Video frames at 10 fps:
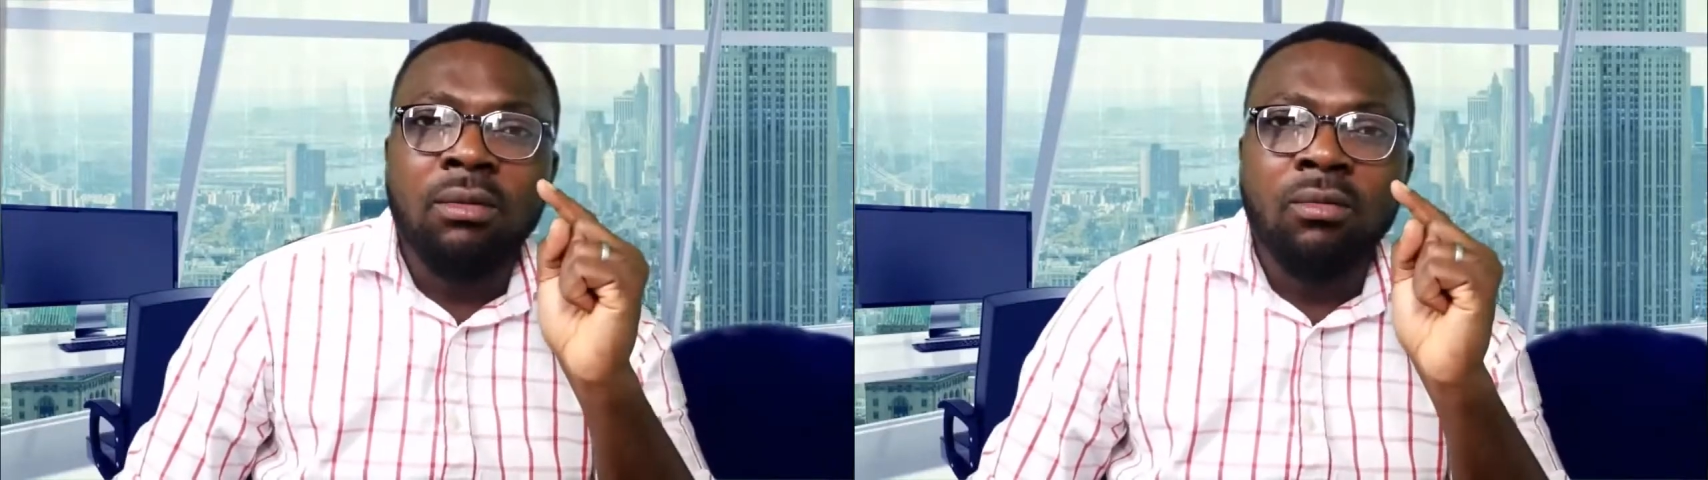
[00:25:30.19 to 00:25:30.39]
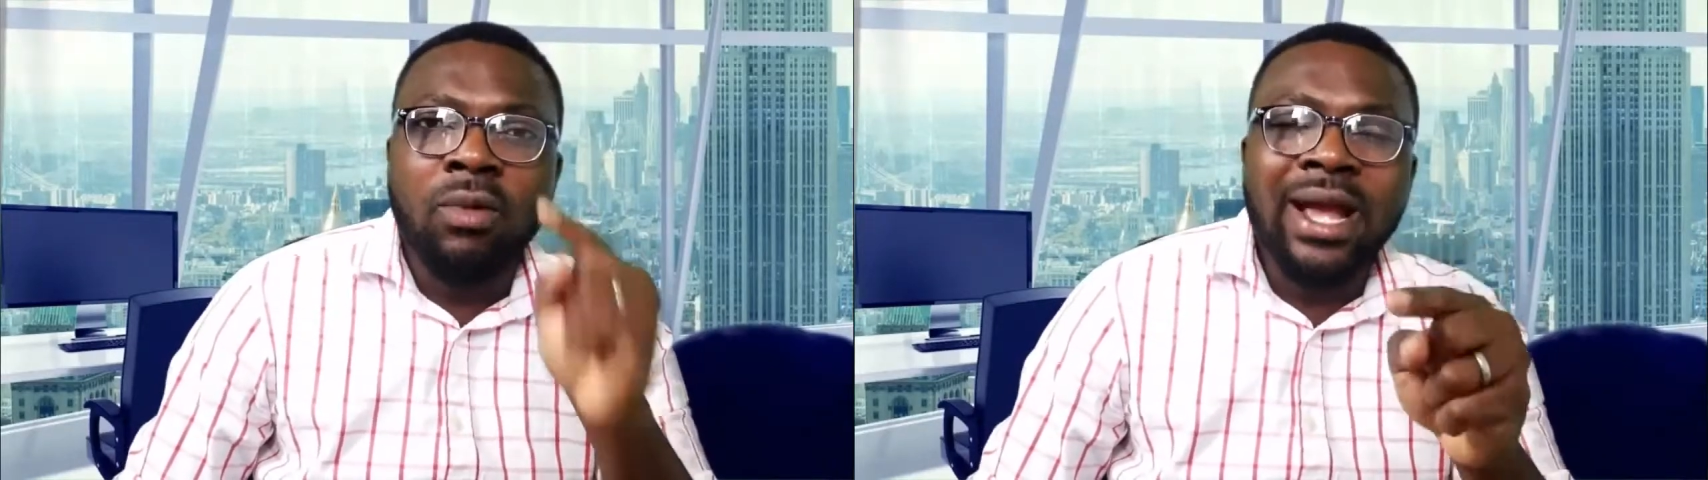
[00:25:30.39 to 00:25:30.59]

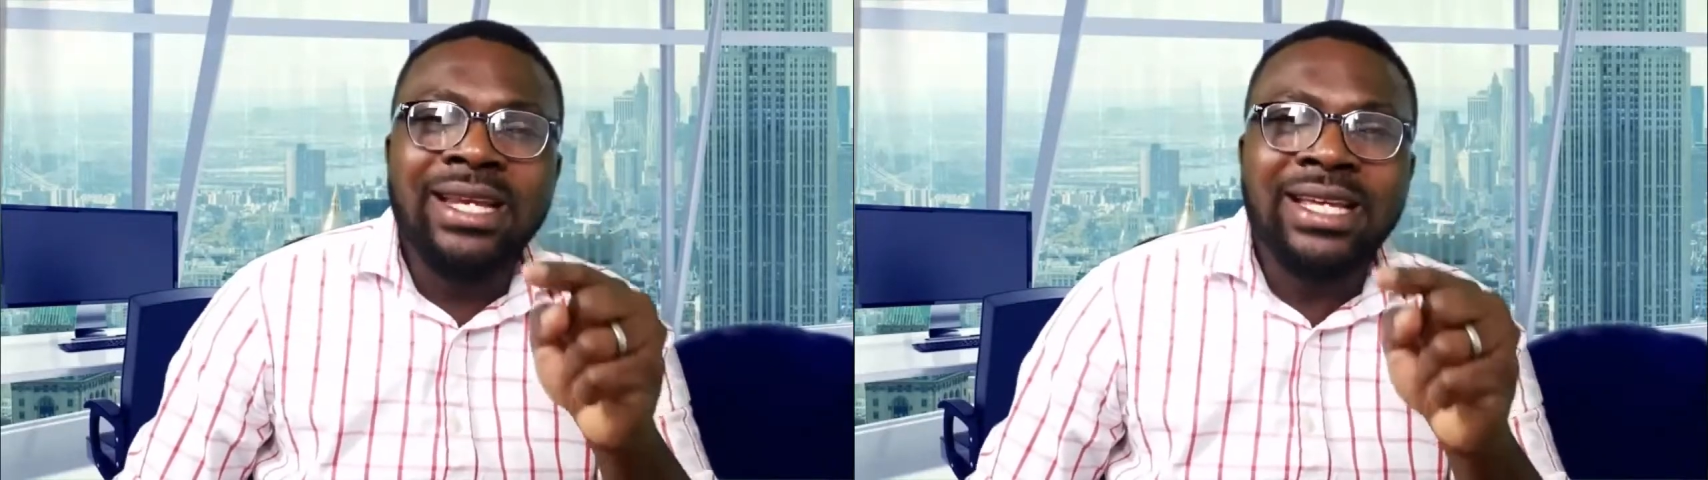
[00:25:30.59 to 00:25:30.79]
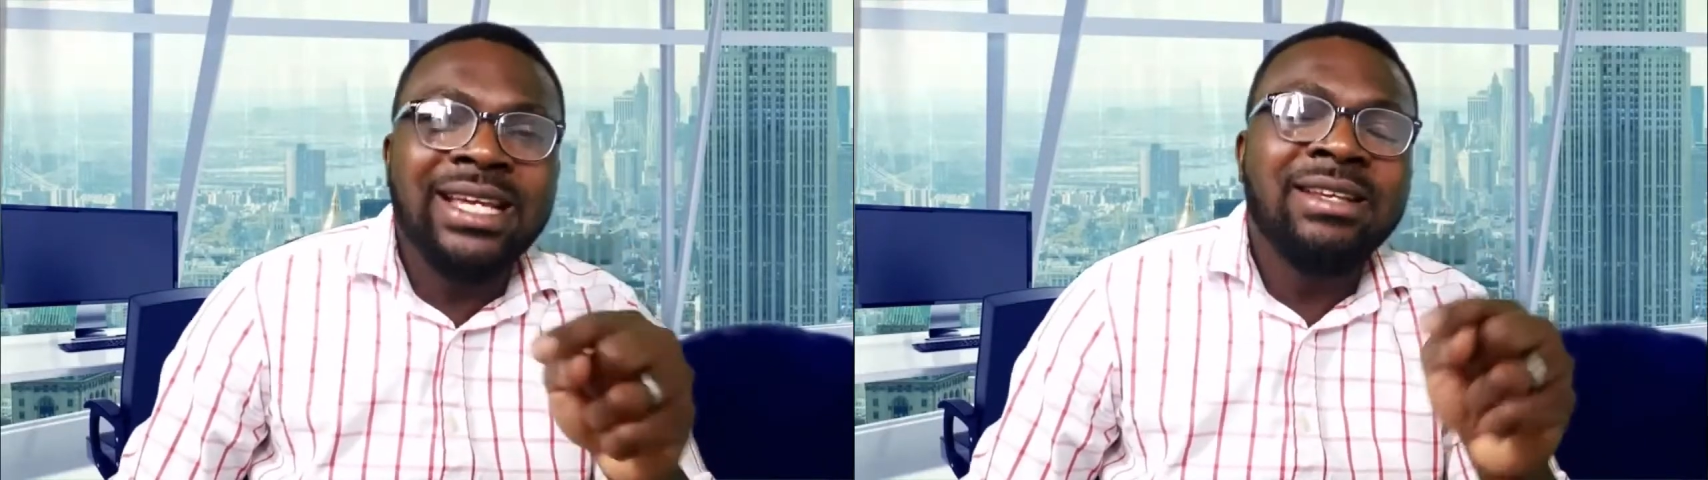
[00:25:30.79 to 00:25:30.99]

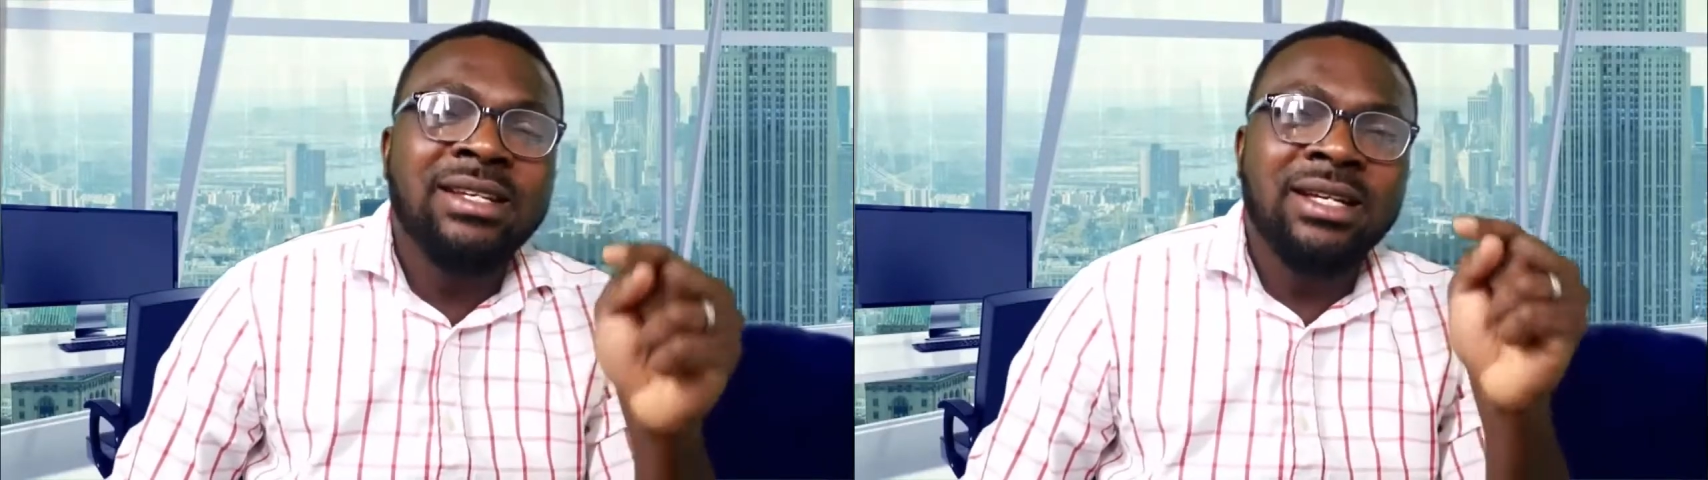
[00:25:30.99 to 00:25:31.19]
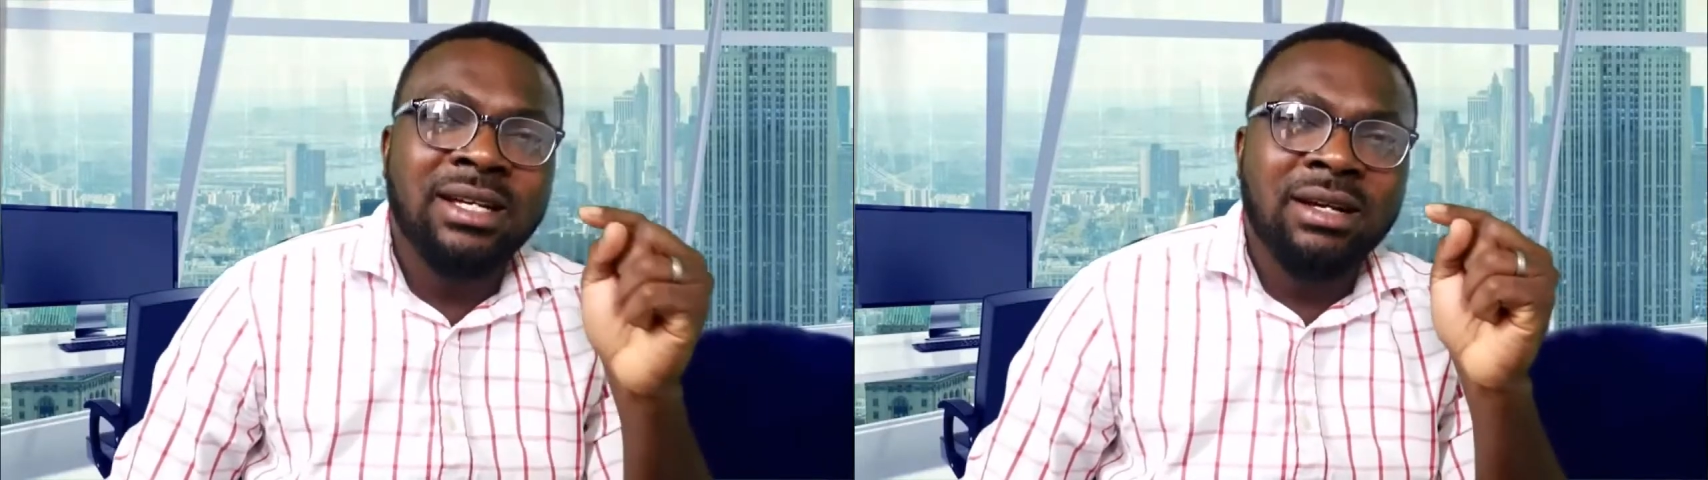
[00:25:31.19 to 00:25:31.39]
When he